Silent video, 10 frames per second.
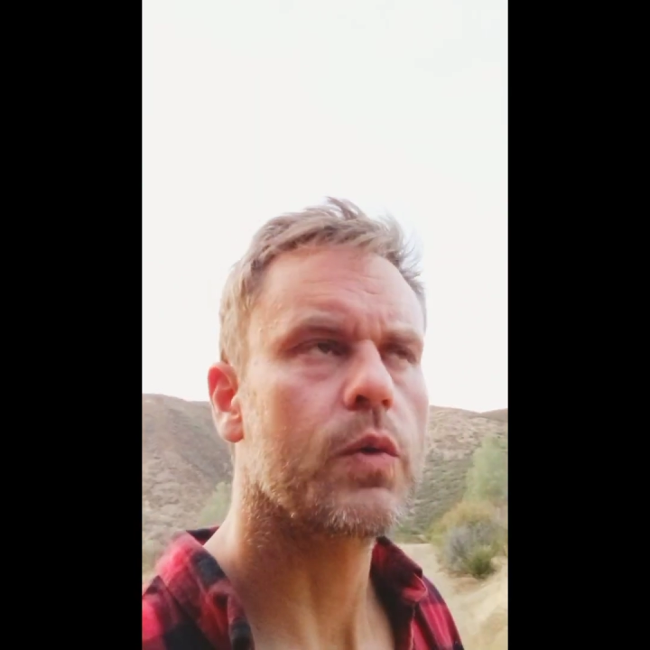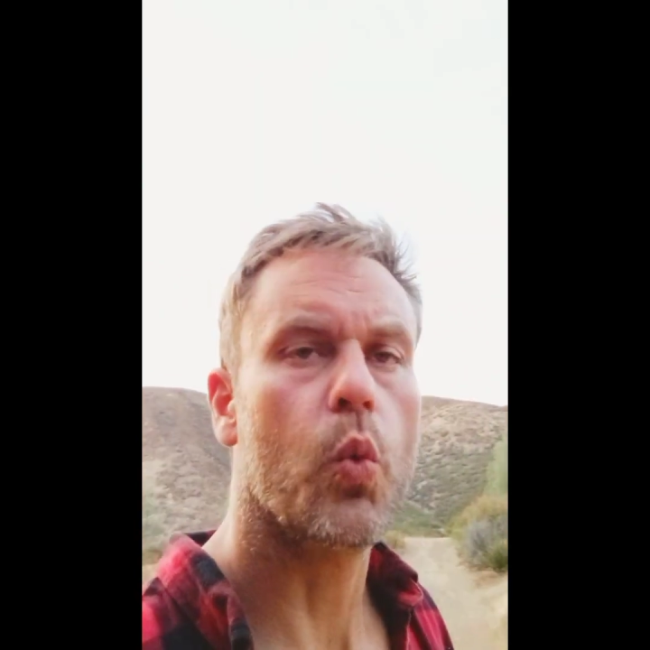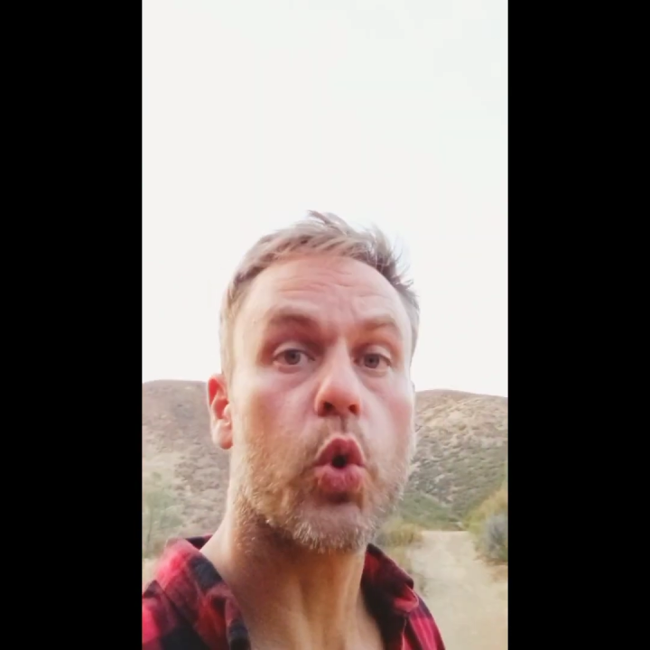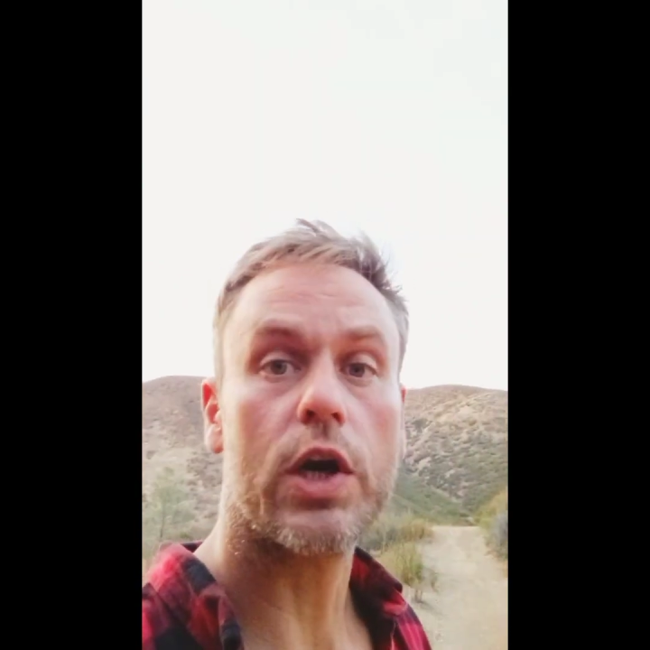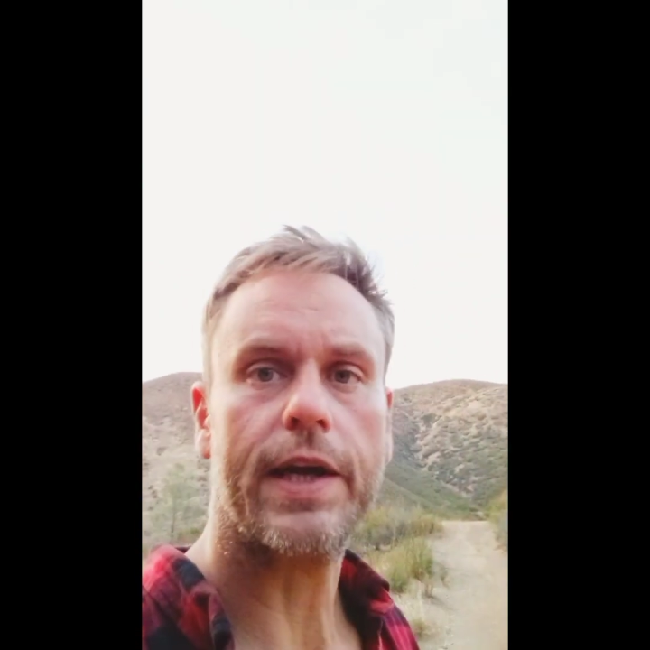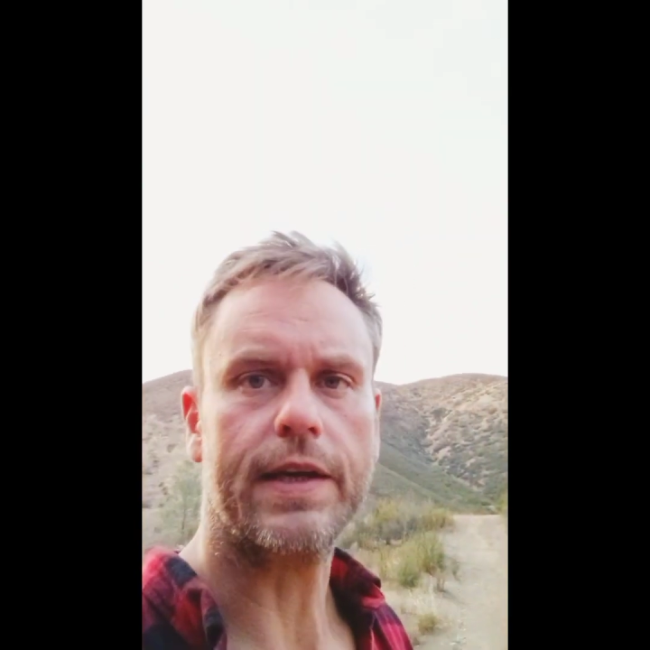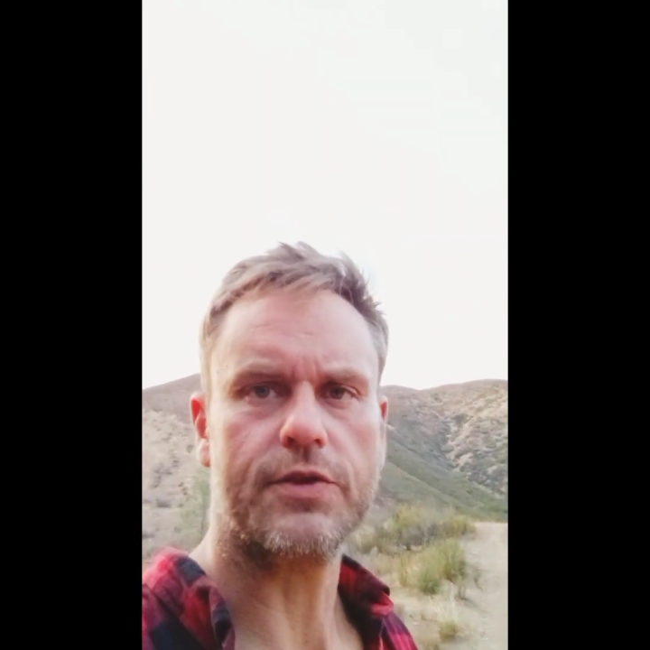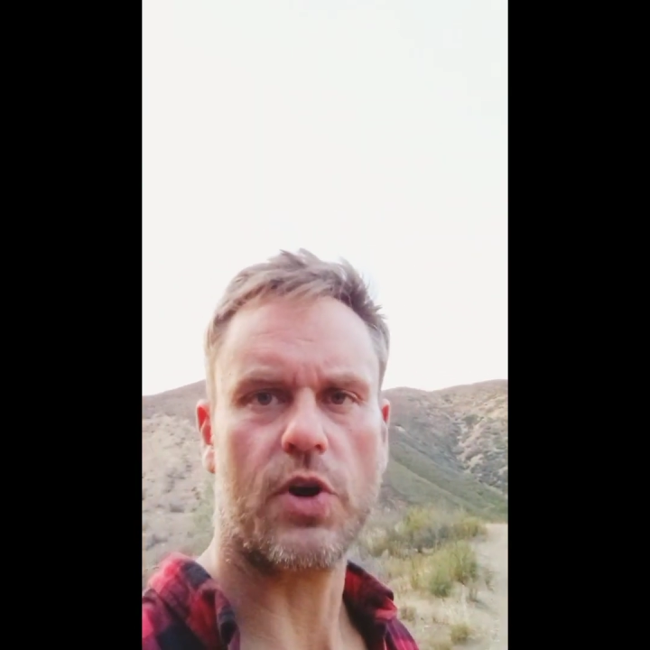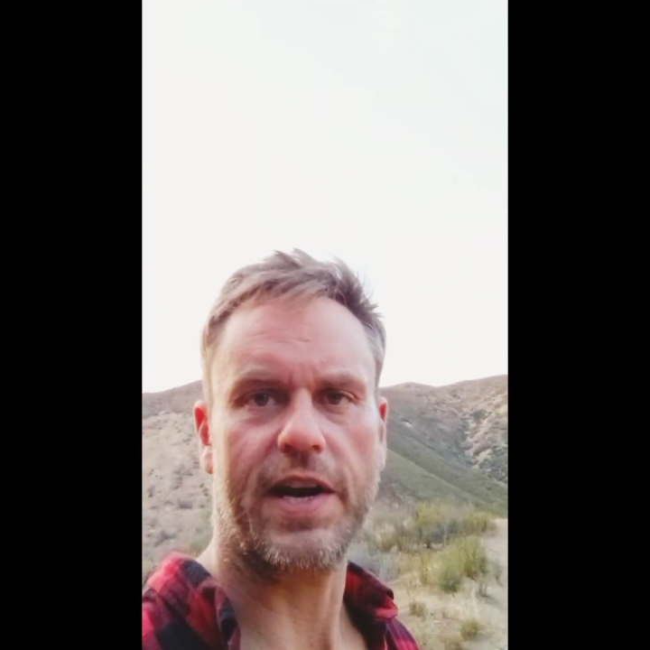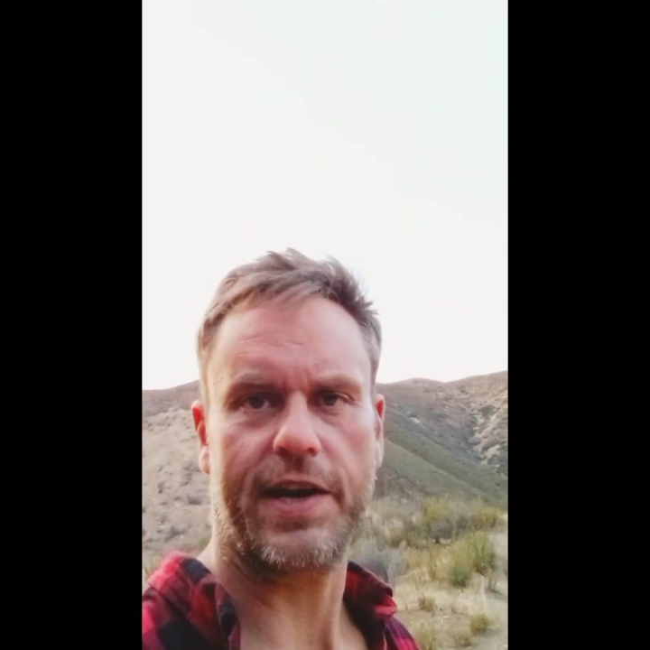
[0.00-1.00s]
workings
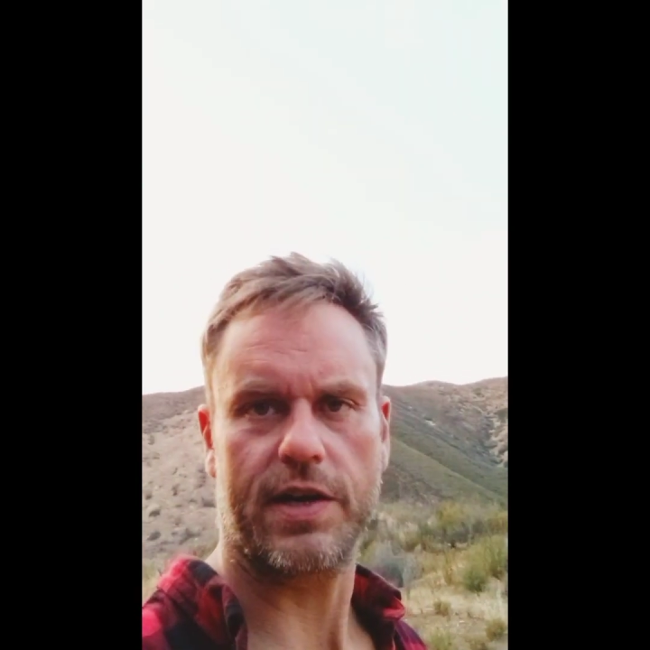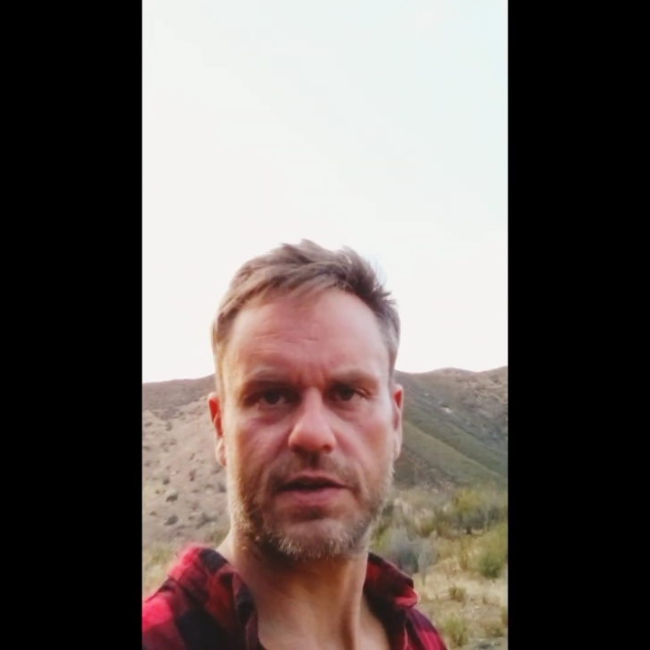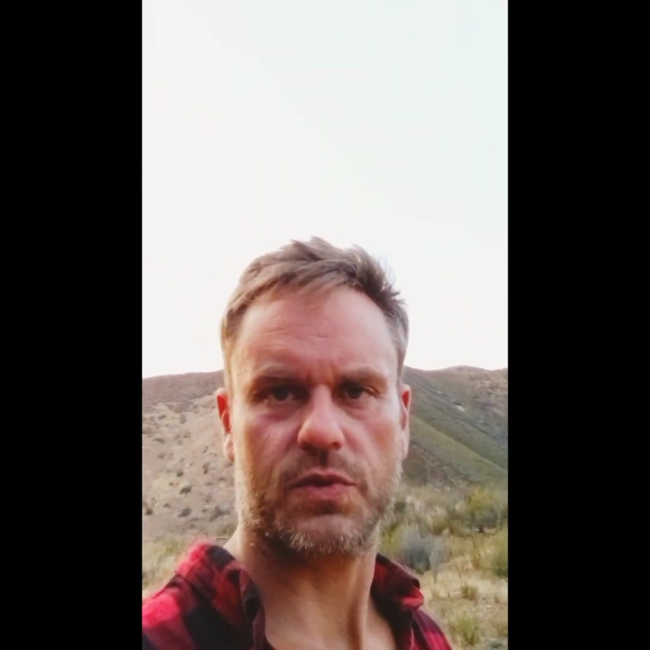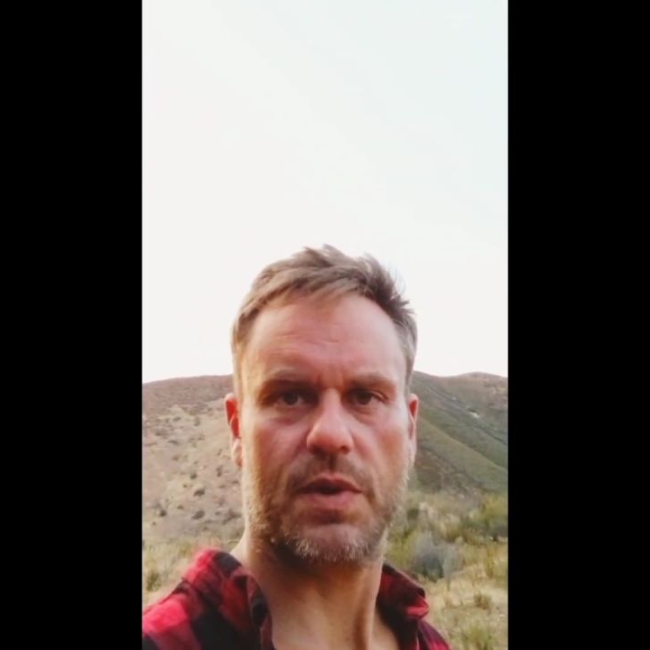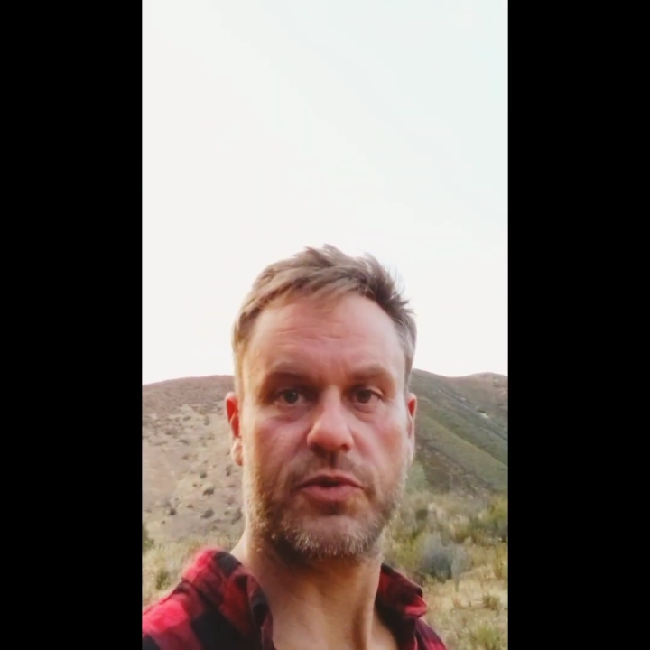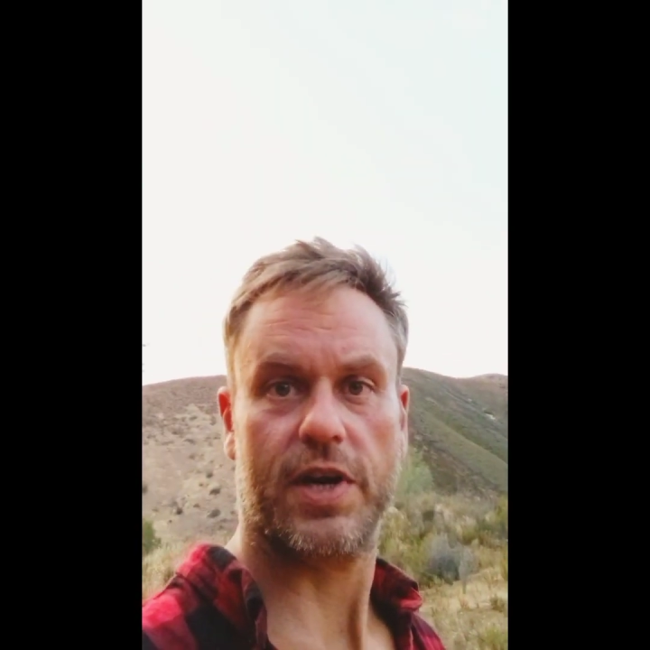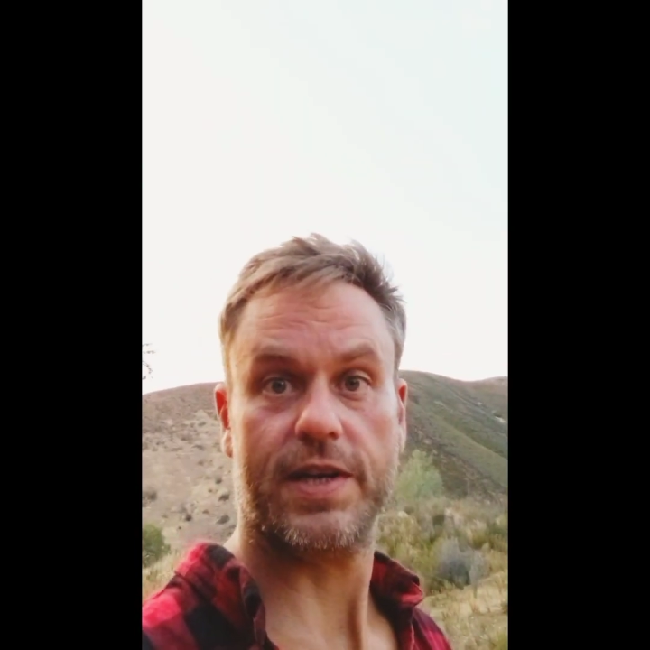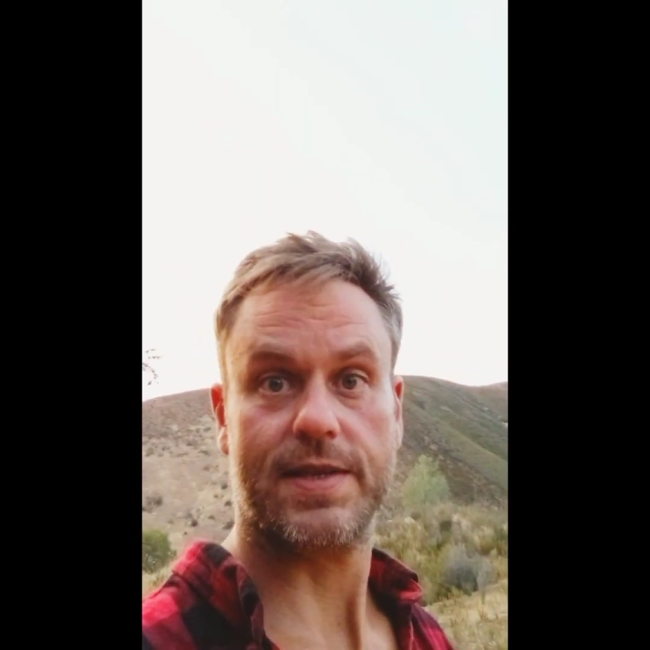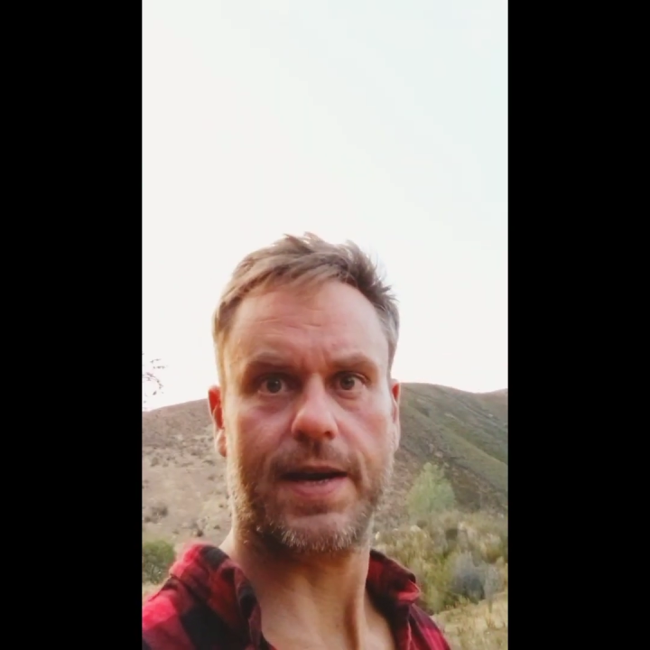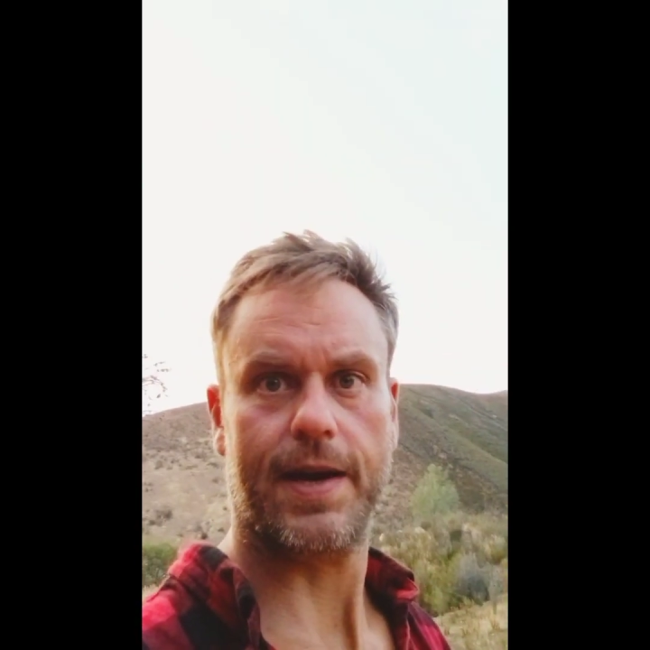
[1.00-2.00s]
right here is what I'm trying
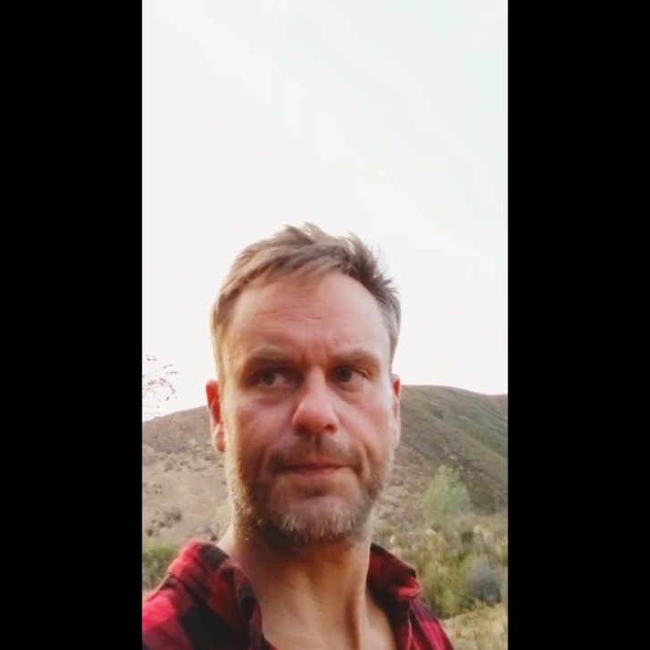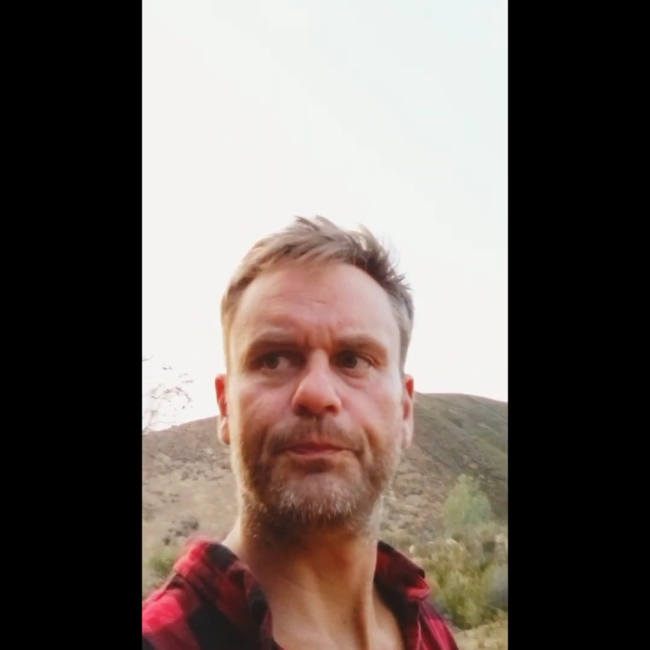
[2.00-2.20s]
to say.